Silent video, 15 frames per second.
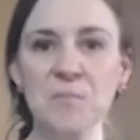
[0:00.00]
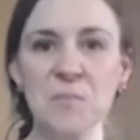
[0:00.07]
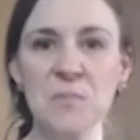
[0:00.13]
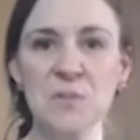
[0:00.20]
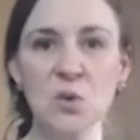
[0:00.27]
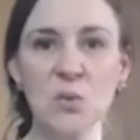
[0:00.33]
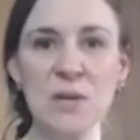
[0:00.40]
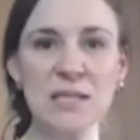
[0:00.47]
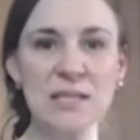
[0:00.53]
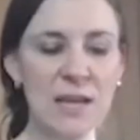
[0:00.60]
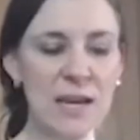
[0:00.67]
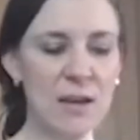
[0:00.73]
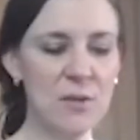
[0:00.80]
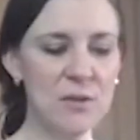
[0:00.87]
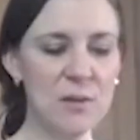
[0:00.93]
squeezed
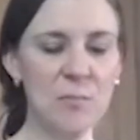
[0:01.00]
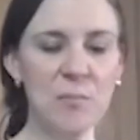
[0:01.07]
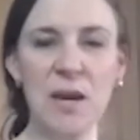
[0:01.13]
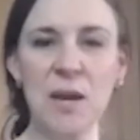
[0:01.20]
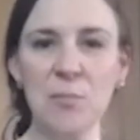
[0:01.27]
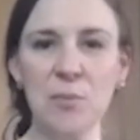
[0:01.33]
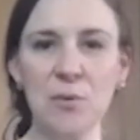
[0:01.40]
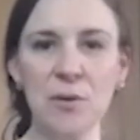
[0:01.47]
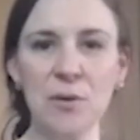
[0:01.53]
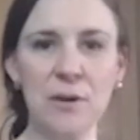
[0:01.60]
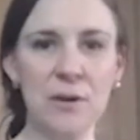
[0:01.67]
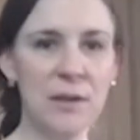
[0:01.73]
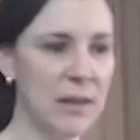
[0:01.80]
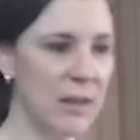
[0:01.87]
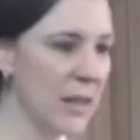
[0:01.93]
out paper
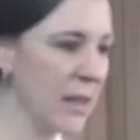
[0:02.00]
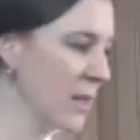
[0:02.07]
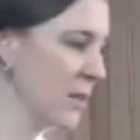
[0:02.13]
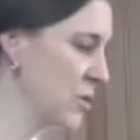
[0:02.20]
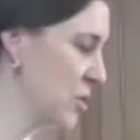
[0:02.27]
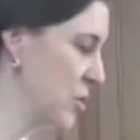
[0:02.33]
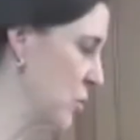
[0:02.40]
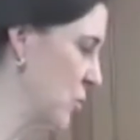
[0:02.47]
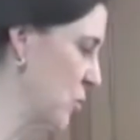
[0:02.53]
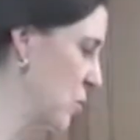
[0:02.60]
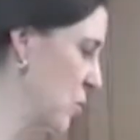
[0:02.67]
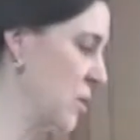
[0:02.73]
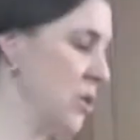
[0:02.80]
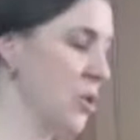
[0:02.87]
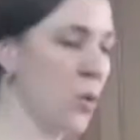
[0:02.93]
into
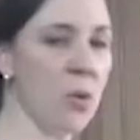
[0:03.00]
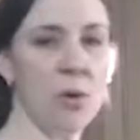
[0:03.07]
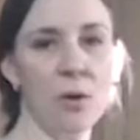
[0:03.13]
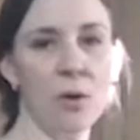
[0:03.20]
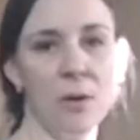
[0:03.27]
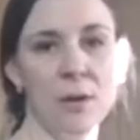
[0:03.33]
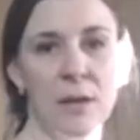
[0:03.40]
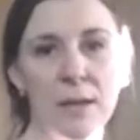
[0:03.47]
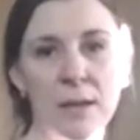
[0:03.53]
your